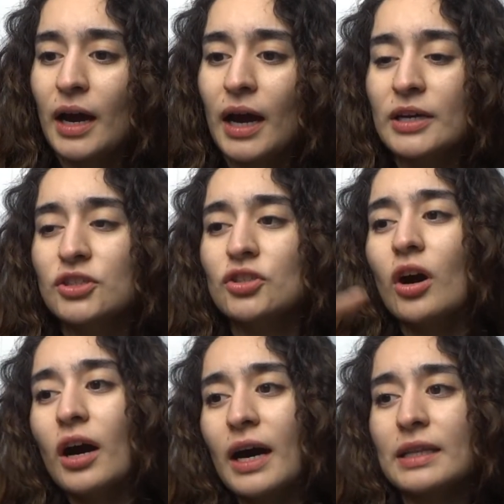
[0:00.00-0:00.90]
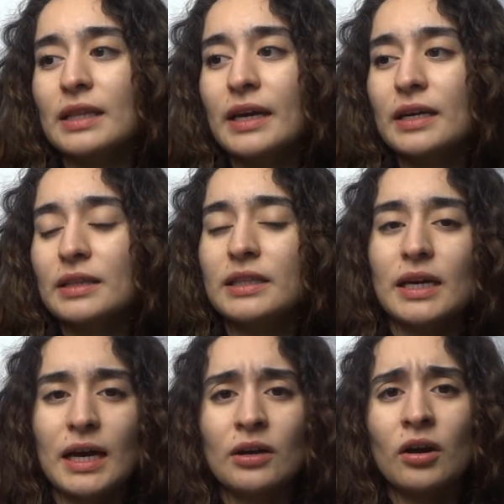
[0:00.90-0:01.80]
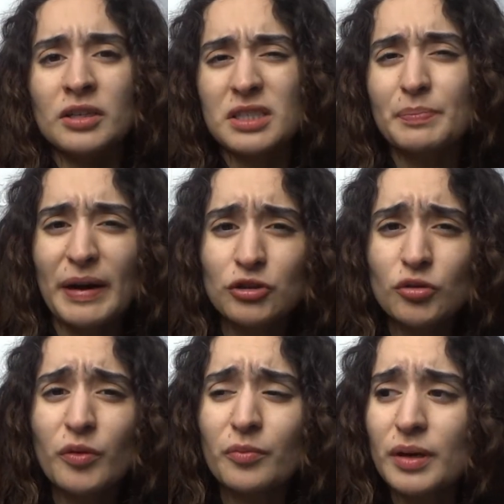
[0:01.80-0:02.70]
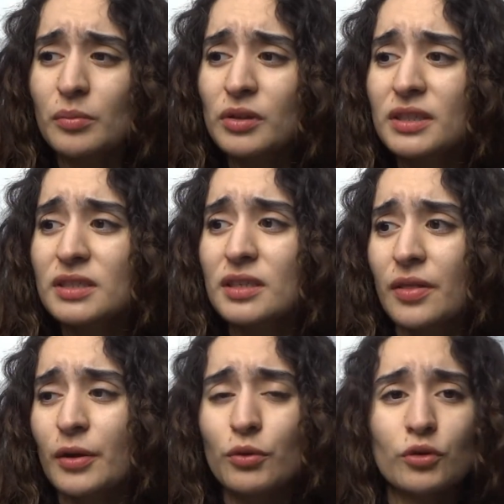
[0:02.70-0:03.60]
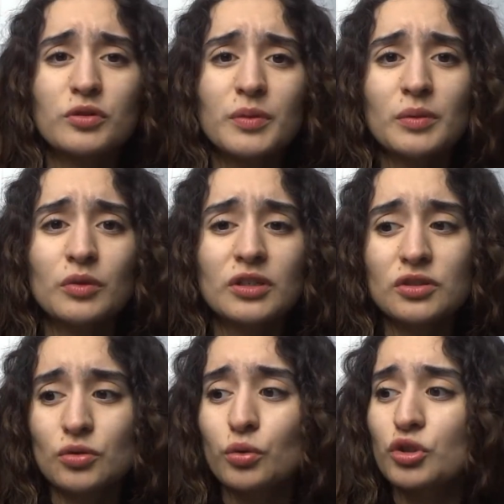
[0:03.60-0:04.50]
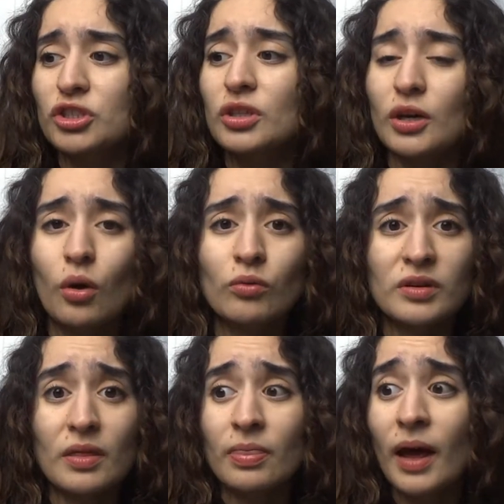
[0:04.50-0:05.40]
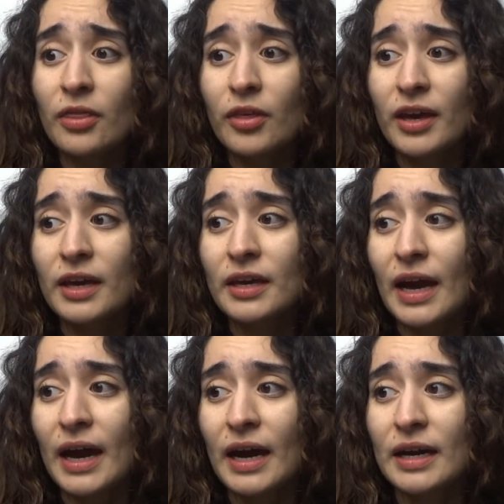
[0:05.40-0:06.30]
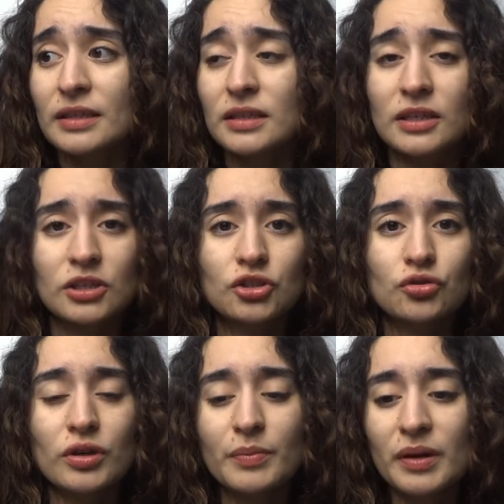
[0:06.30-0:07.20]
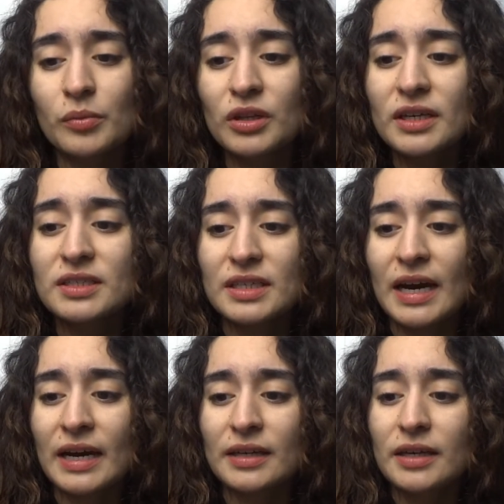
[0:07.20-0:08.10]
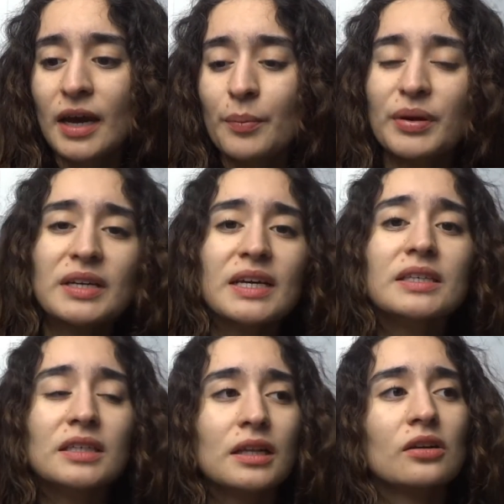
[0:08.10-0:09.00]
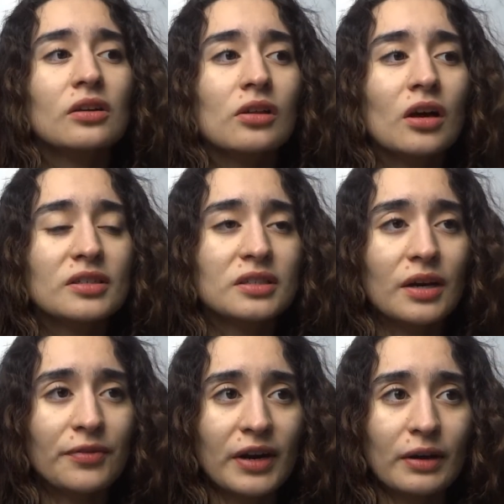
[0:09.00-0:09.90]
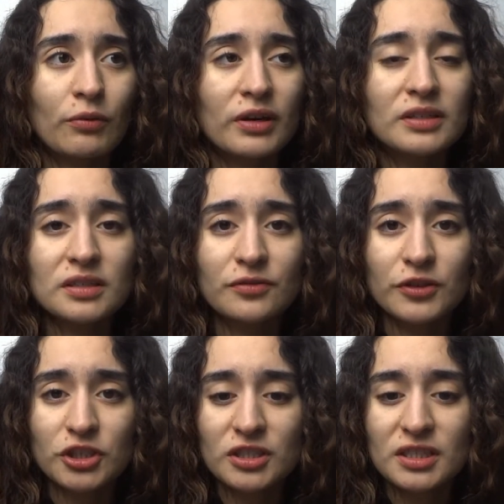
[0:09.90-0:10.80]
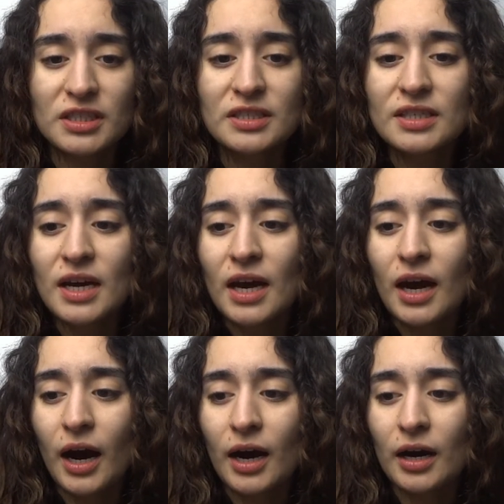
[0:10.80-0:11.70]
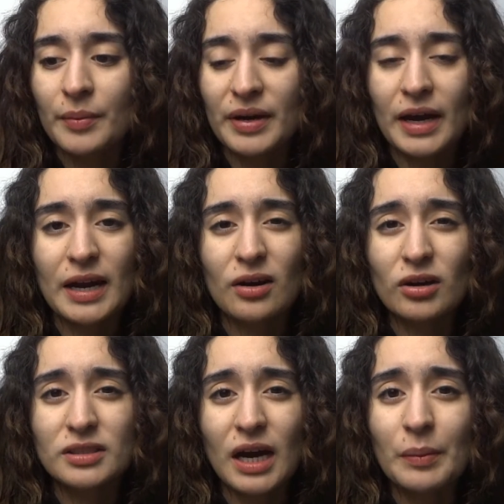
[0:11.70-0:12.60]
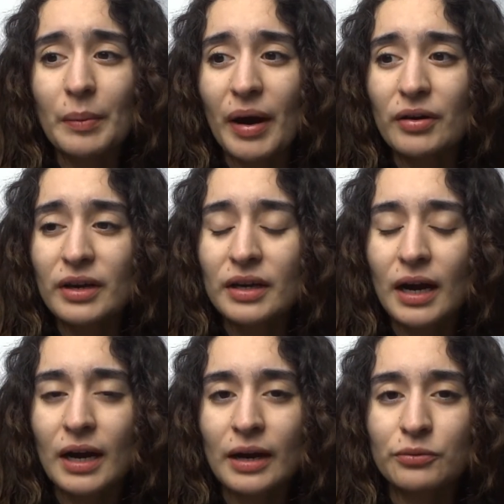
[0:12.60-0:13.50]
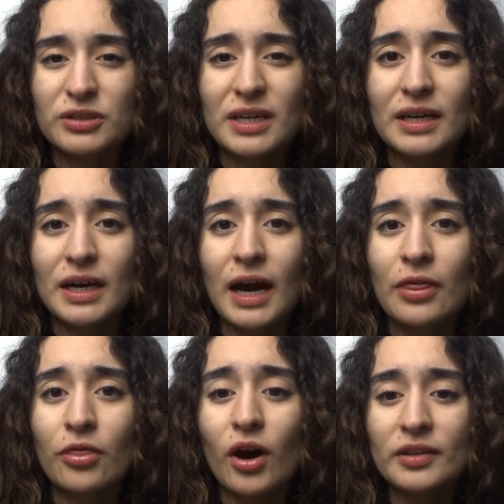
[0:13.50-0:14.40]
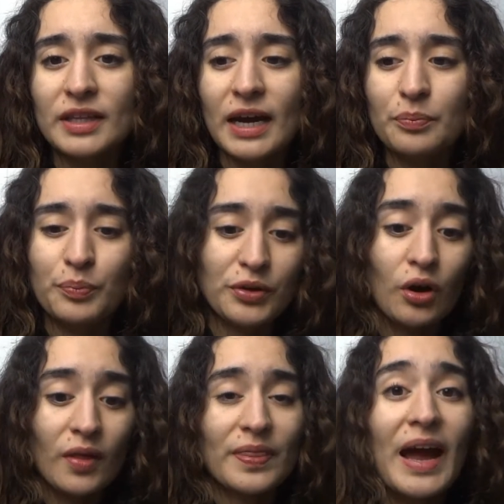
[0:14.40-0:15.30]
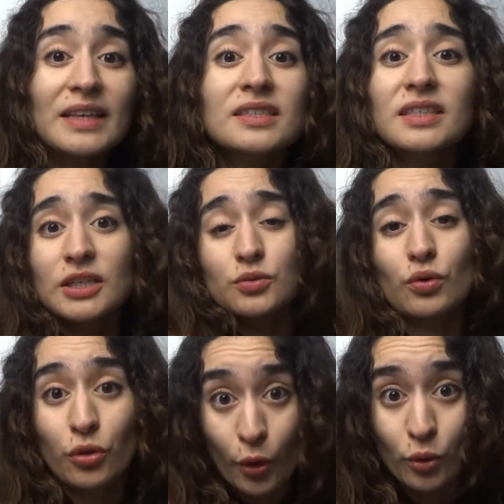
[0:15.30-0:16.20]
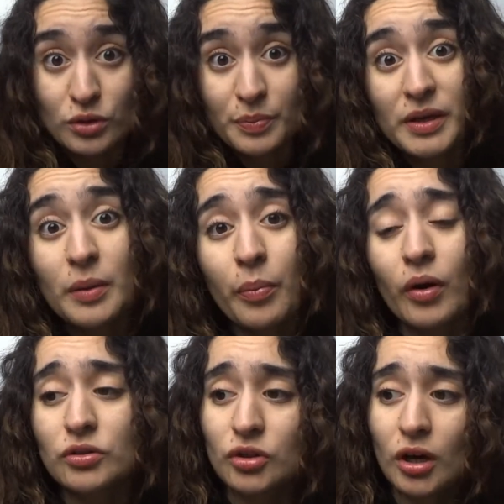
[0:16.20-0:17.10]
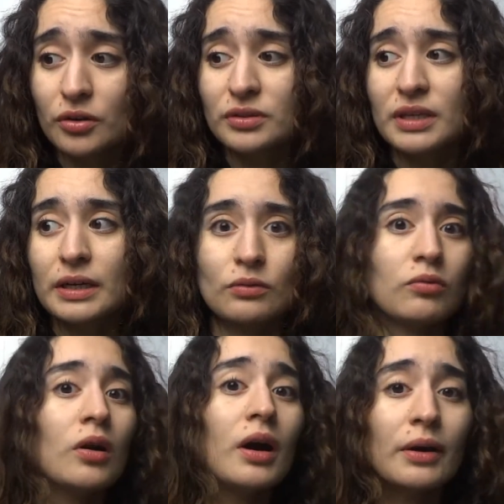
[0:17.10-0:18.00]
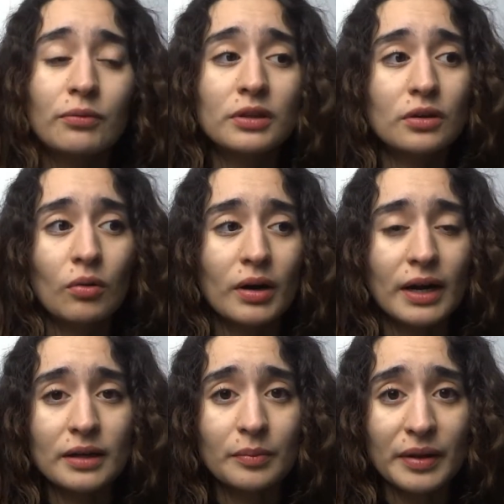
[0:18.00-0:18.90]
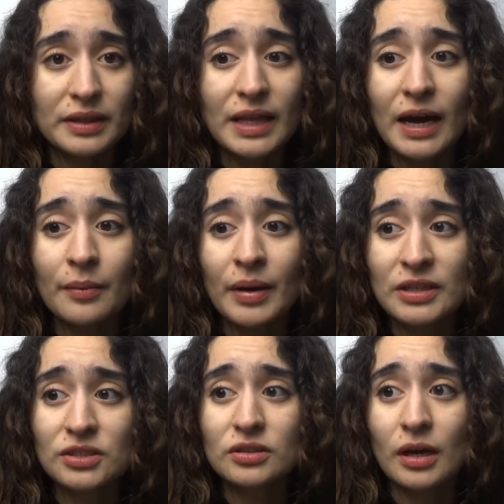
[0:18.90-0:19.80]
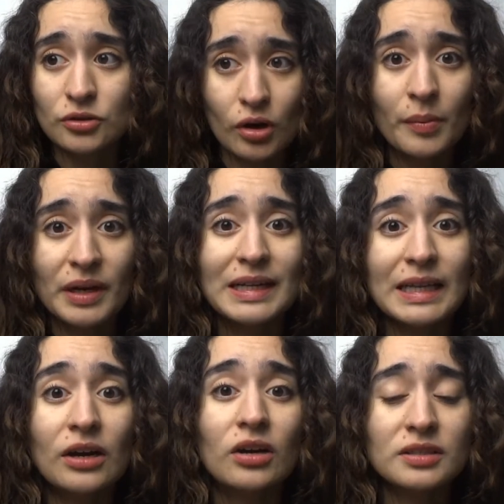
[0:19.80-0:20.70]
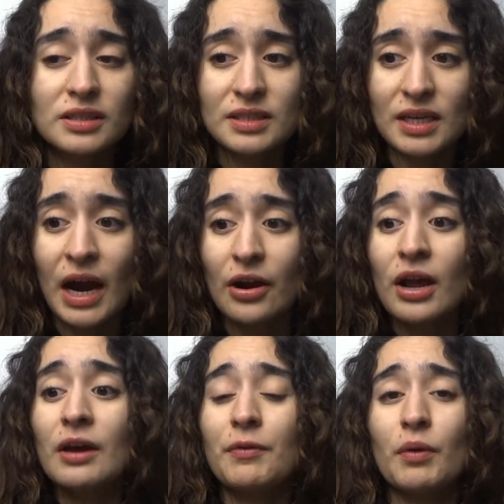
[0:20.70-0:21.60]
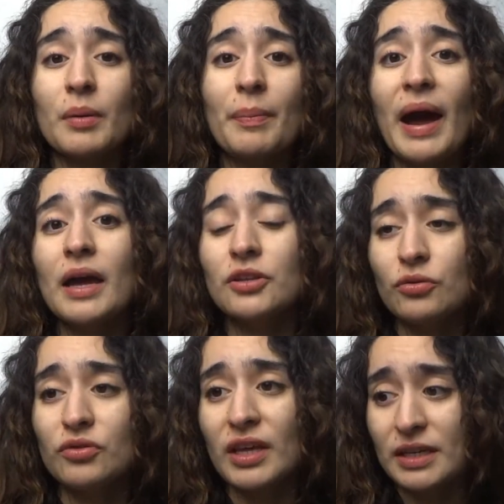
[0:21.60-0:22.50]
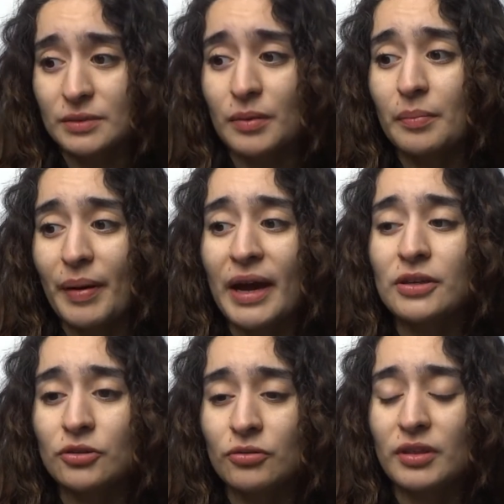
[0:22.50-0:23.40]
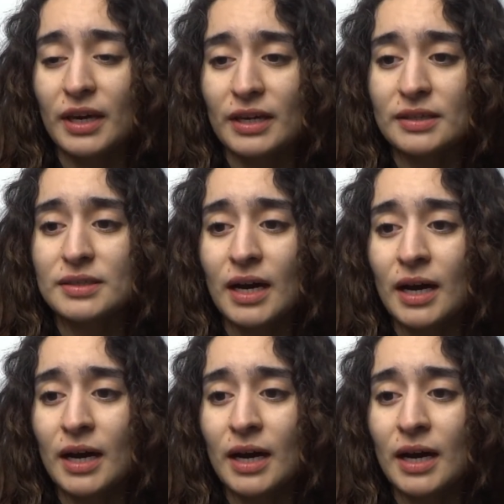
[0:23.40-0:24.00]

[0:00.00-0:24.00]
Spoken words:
I saw at like, the, on a spectrum of minimalists, there were those minimalists who just like owned nothing, and extreme minimalists, and because I had decluttered a lot of stuff and I went into deficiencies, and I had a hard time about it, I was like, I thought that I'd be on that stage with those people. So I was like, well, I really don't want to end up like them. So I'm gonna cling on to desire. If I want to buy new things, I'm gonna buy new things.